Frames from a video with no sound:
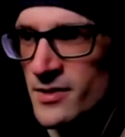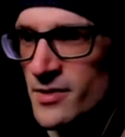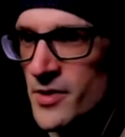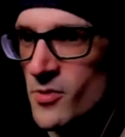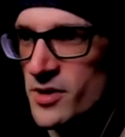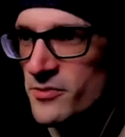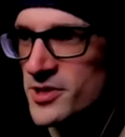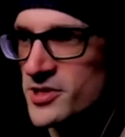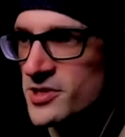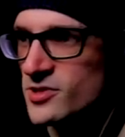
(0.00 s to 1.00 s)
Like, what if we
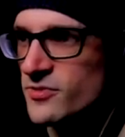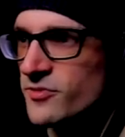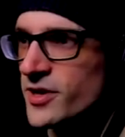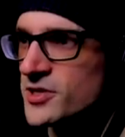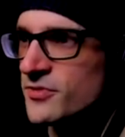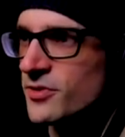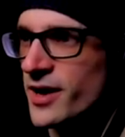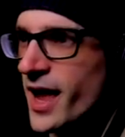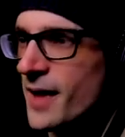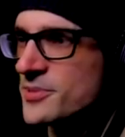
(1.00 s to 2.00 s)
just fished
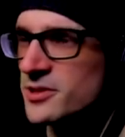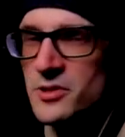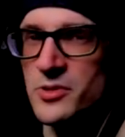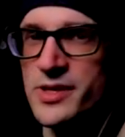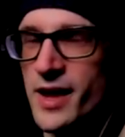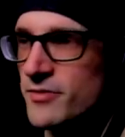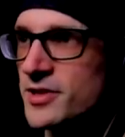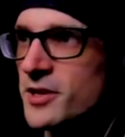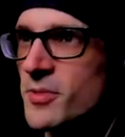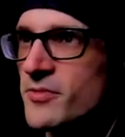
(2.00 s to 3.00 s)
for absolutely
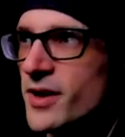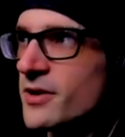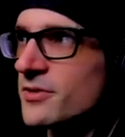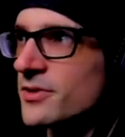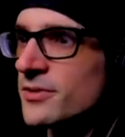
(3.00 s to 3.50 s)
everything we found?